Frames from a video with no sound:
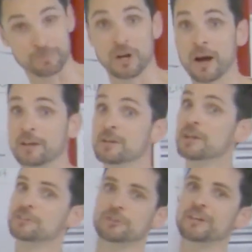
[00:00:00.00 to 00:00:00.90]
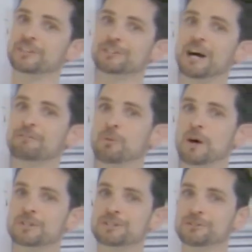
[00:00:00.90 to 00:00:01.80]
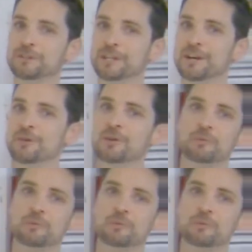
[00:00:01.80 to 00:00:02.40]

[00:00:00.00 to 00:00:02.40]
All right, so thanks a lot for watching this video.